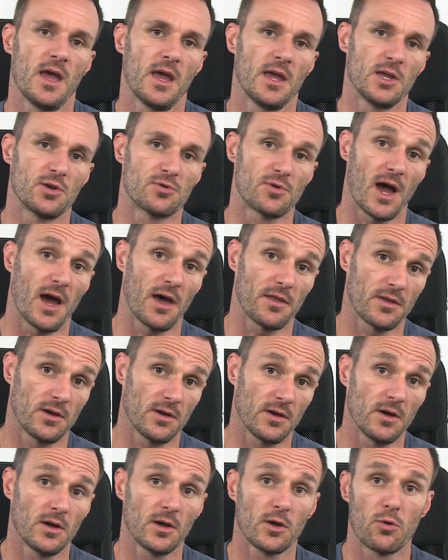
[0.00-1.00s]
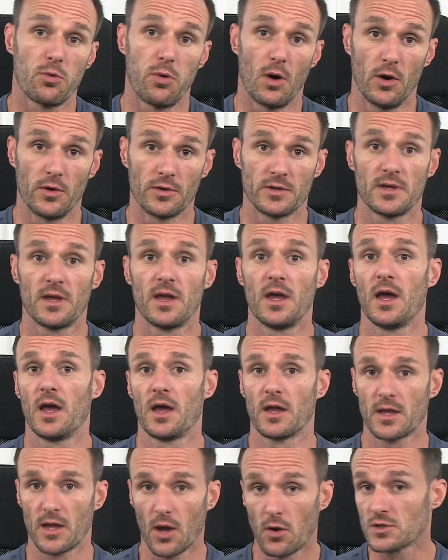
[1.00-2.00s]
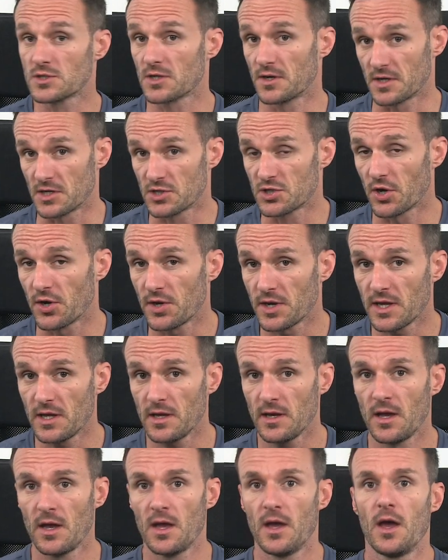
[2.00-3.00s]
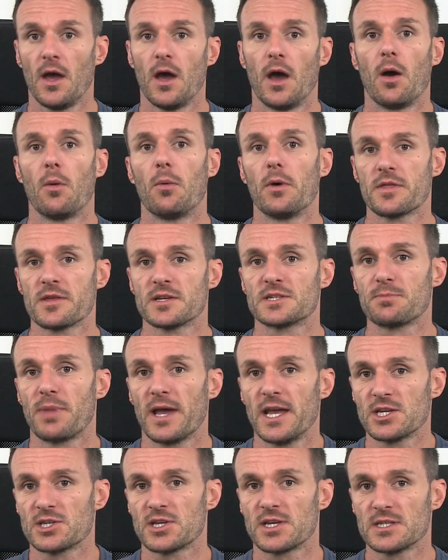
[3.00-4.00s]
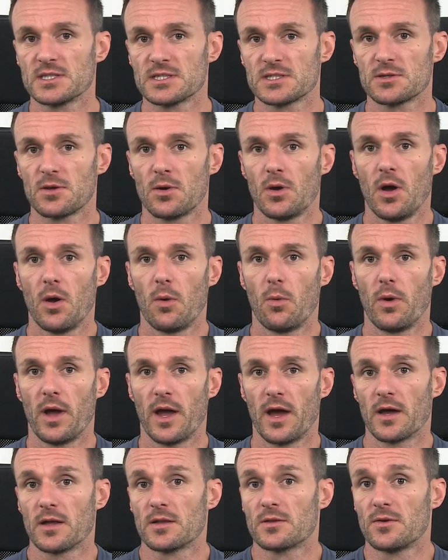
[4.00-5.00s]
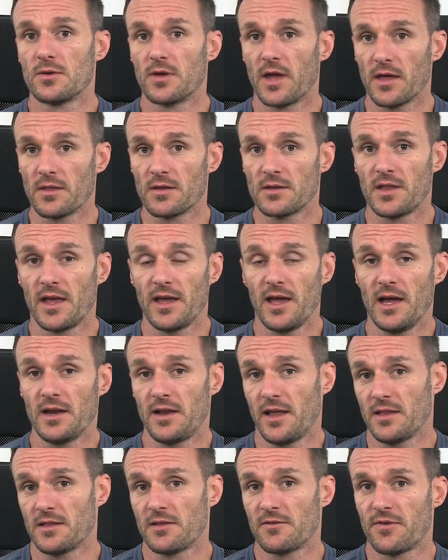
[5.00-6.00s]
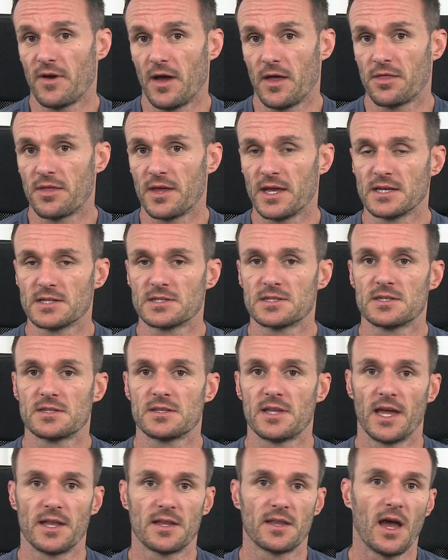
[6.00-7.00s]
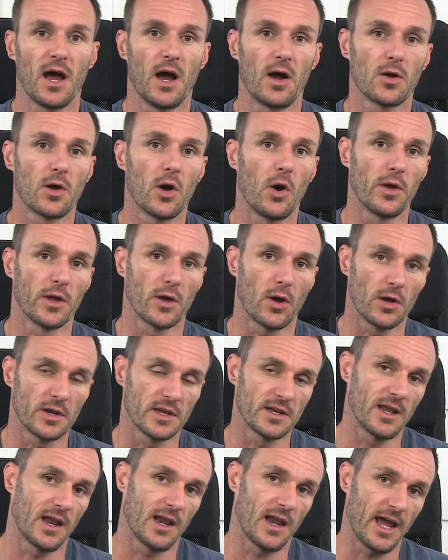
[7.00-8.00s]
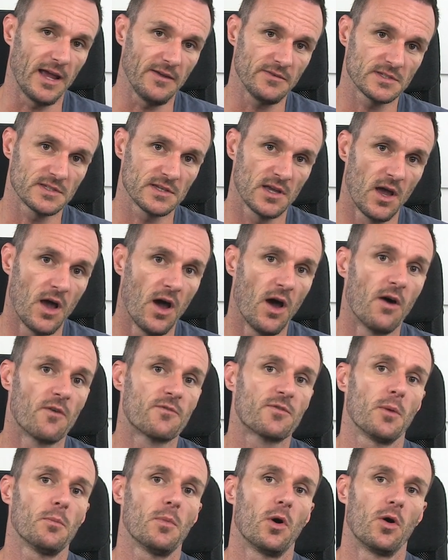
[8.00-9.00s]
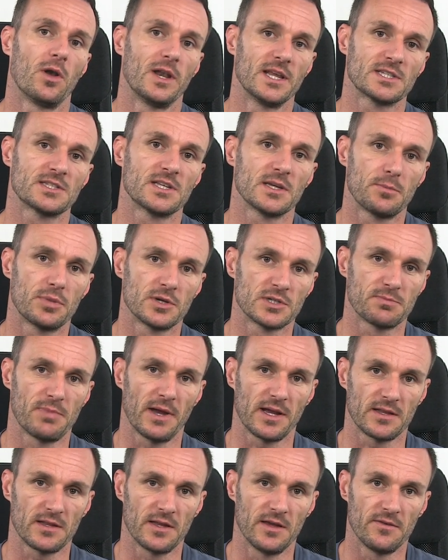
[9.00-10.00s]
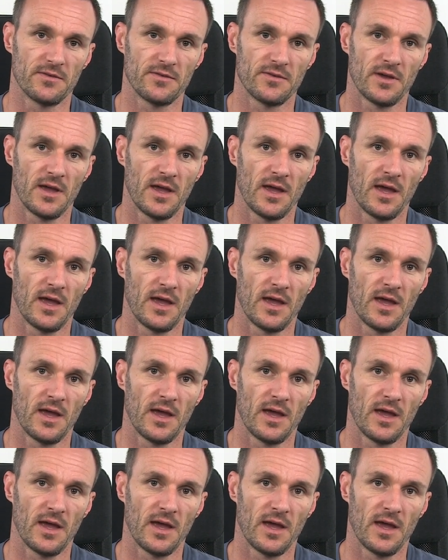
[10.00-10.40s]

He rather, quote, goes on a journey with his patients where together they identify things that are going on in their lives from a holistic perspective,